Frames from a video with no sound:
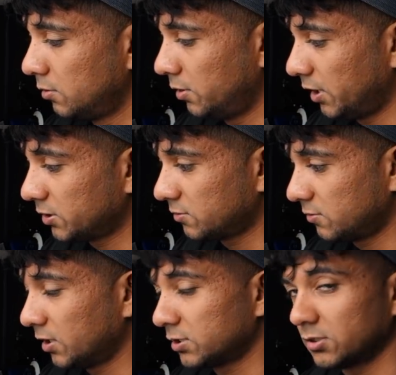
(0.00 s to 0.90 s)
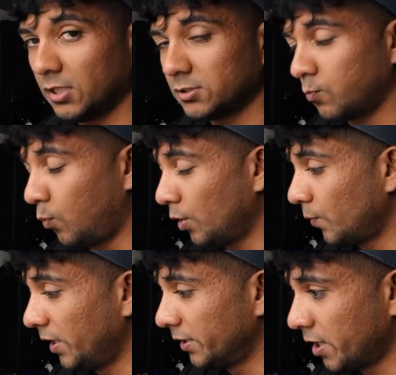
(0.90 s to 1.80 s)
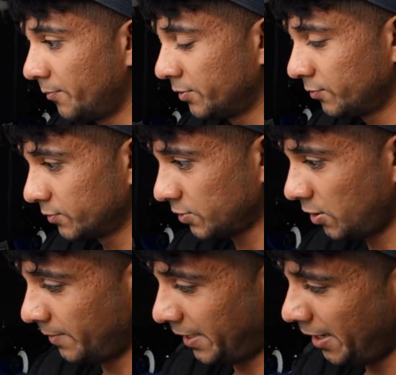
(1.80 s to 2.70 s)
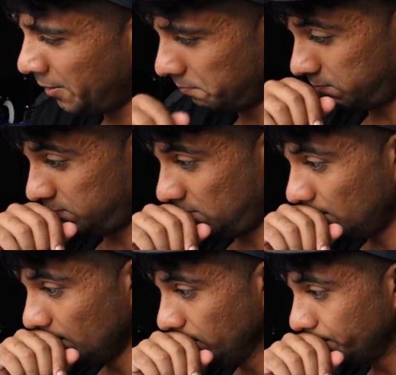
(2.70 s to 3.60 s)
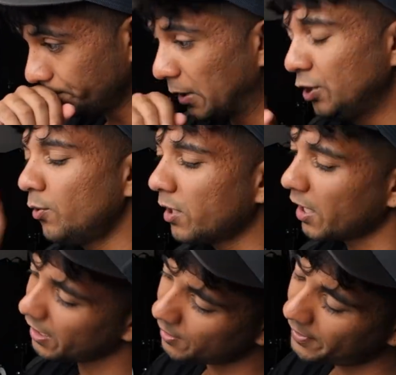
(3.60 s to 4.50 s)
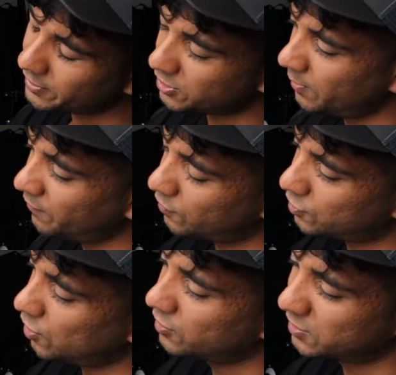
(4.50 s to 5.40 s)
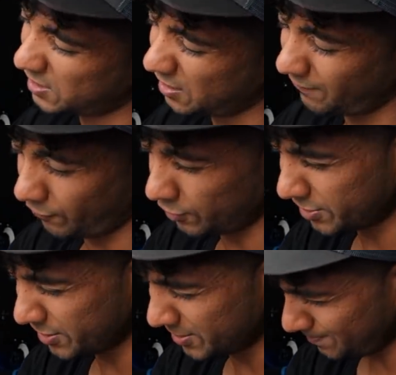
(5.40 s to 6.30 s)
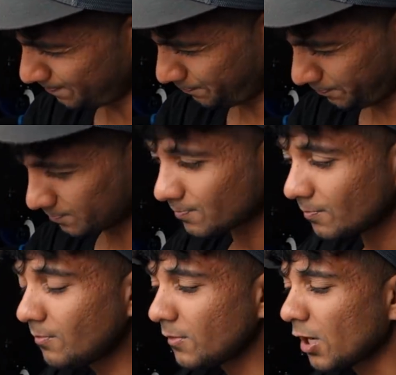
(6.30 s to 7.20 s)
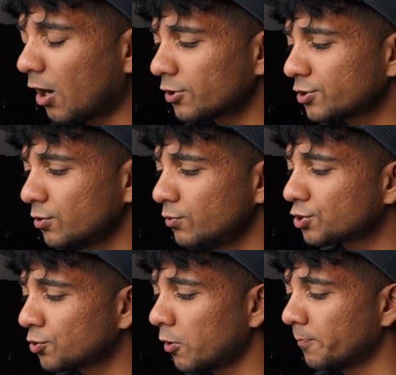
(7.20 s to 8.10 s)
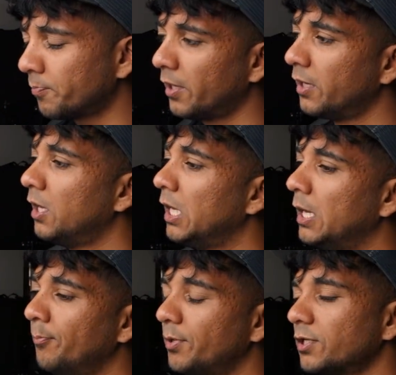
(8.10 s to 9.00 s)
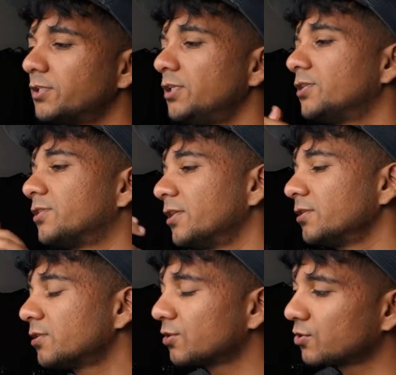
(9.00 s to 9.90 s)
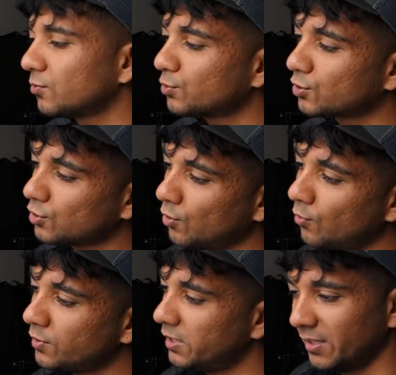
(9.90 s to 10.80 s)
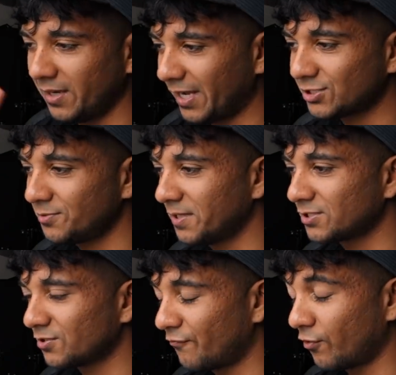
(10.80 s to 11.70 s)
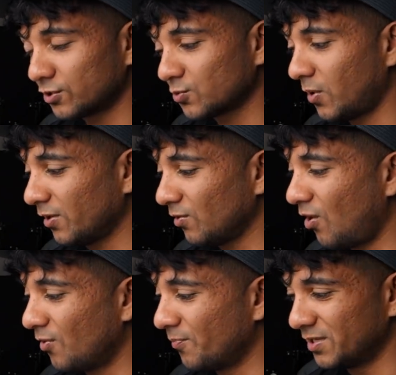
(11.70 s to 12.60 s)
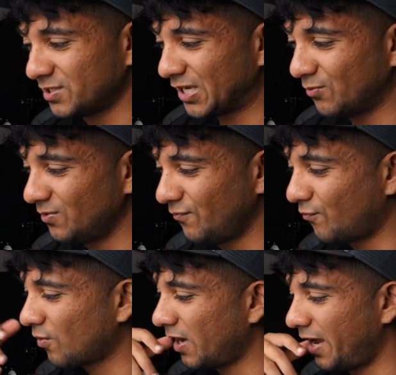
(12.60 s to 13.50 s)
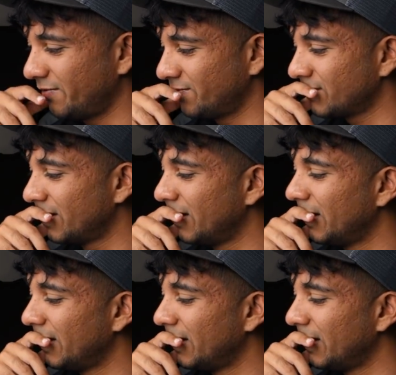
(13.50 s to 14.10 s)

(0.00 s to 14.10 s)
That's one way to come into a song, man. You know what I like about some of their songs is that the verses are so short, but because he sings it so slowly, it actually makes the verse quite long, but it's like only four lines.